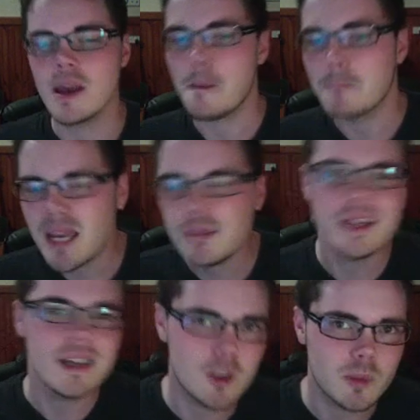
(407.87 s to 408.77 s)
Maybe
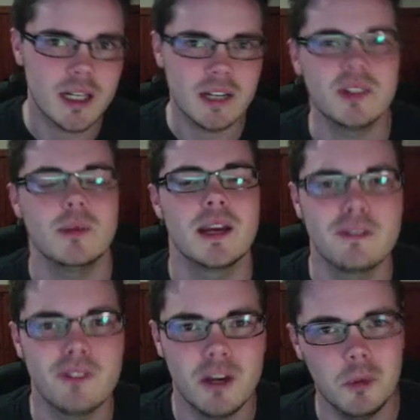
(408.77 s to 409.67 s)
it'll be enough to make it
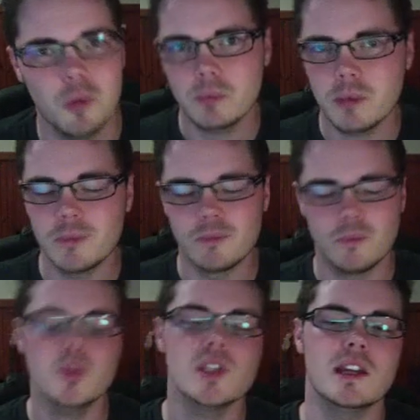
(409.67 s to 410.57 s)
viable, but
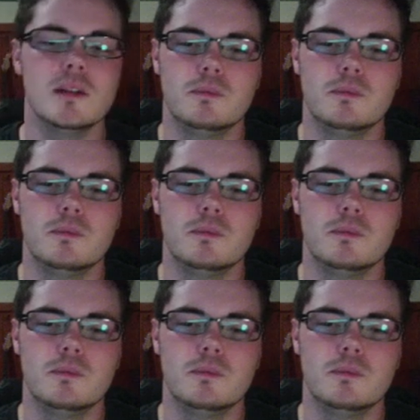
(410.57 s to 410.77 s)
we'll see.